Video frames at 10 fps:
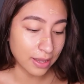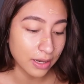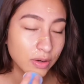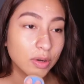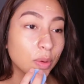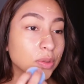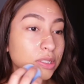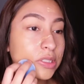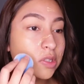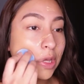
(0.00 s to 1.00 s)
I don't know,
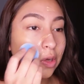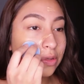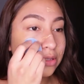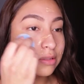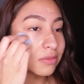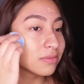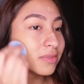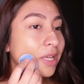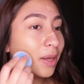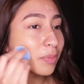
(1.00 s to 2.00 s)
just those
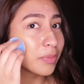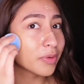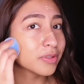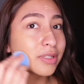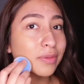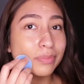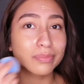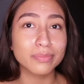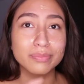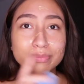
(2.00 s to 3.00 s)
type of music
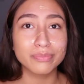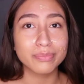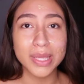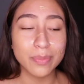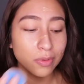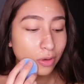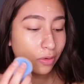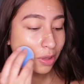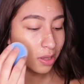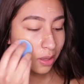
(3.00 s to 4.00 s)

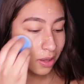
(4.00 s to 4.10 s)
people.